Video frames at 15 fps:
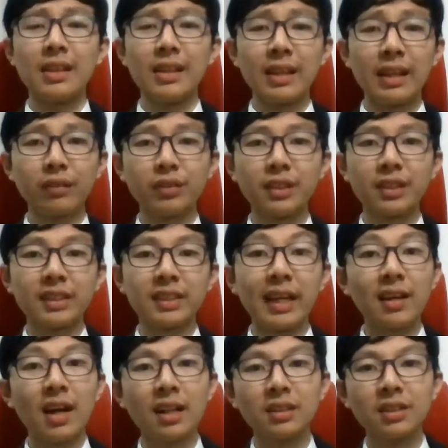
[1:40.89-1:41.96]
delves in the
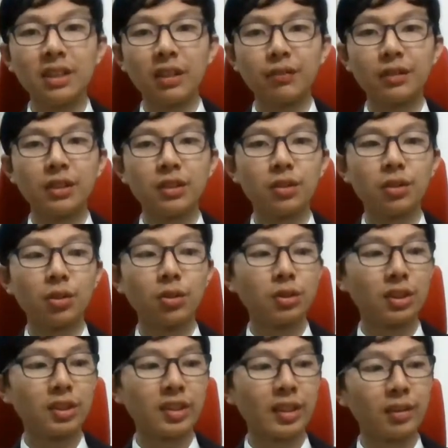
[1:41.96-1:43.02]
psychology of these
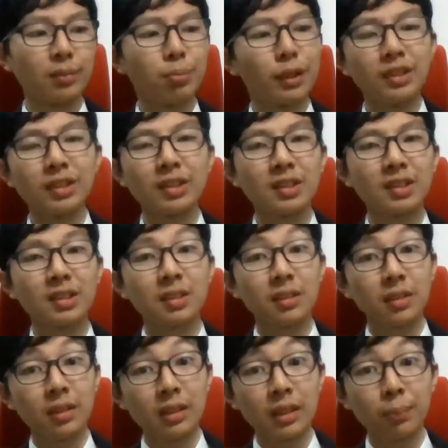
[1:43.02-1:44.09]
soldiers, and plus it's
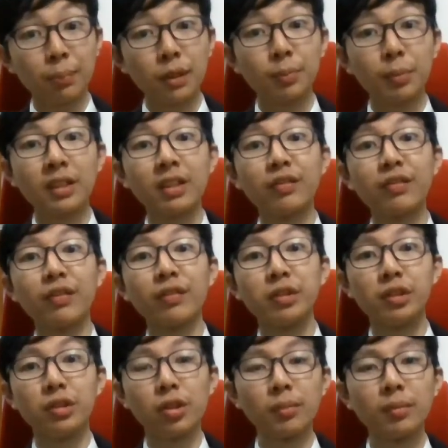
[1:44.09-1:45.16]
the perspective of
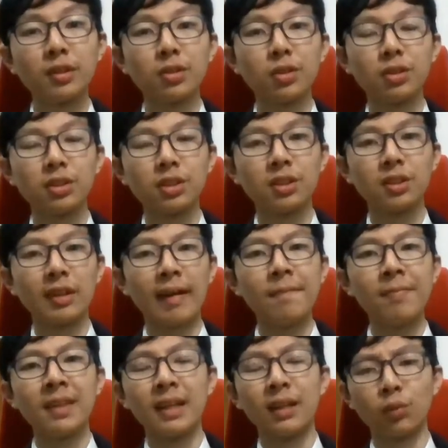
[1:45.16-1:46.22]
the German soldiers
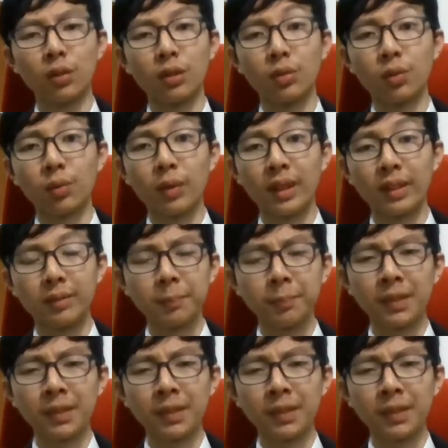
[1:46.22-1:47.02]
in World War One.